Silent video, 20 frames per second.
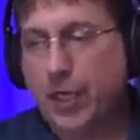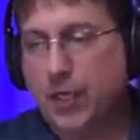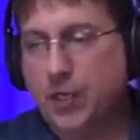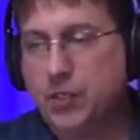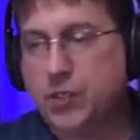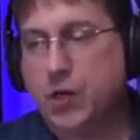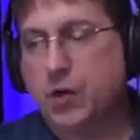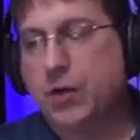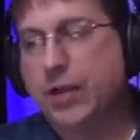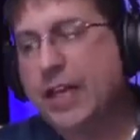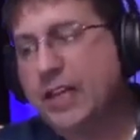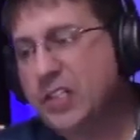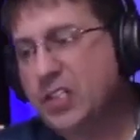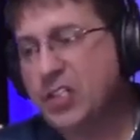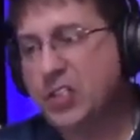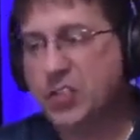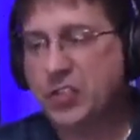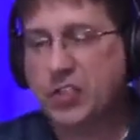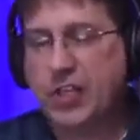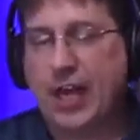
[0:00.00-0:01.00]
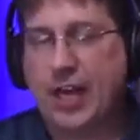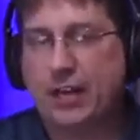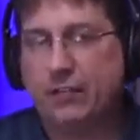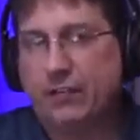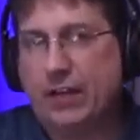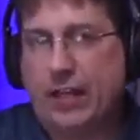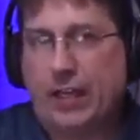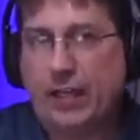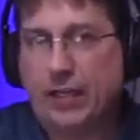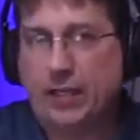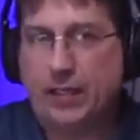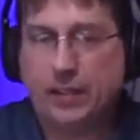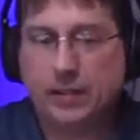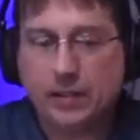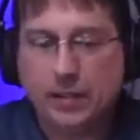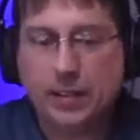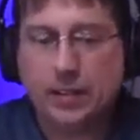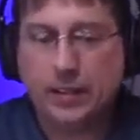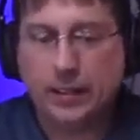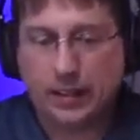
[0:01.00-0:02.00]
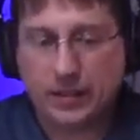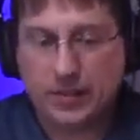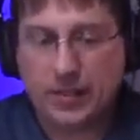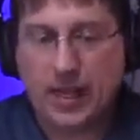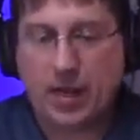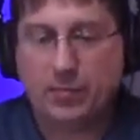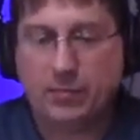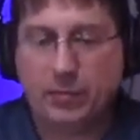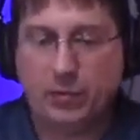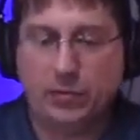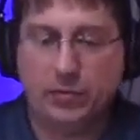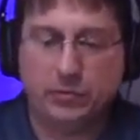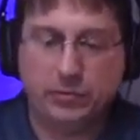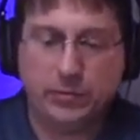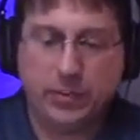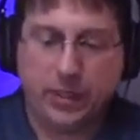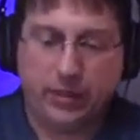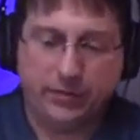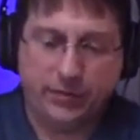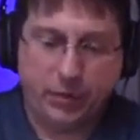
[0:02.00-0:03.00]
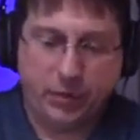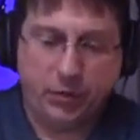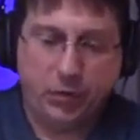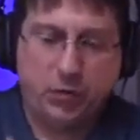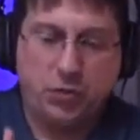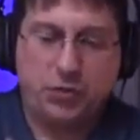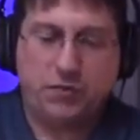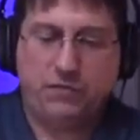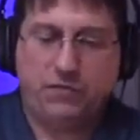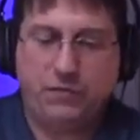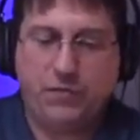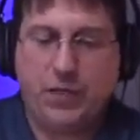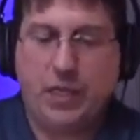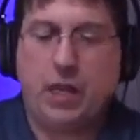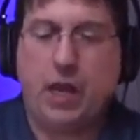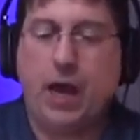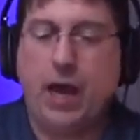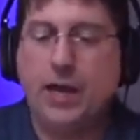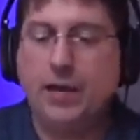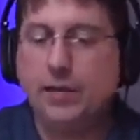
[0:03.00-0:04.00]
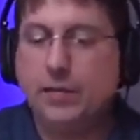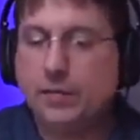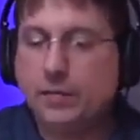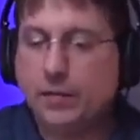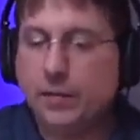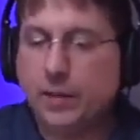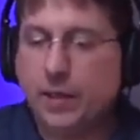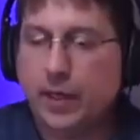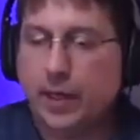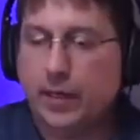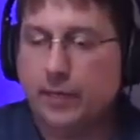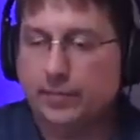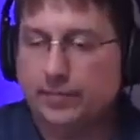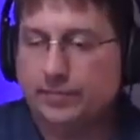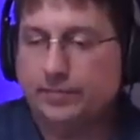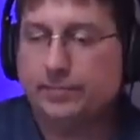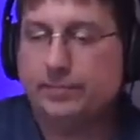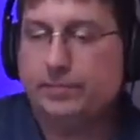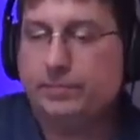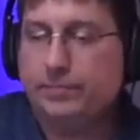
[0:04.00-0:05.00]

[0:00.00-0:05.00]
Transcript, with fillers: So that's just kind of like an example of the use of fiat in